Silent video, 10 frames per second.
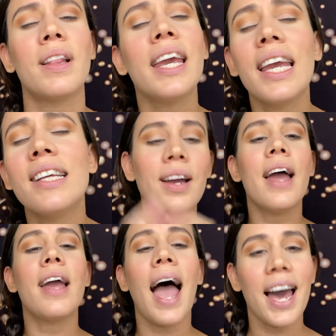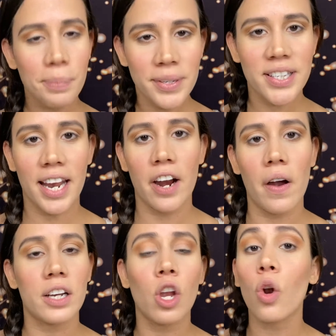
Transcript: Please add mascara.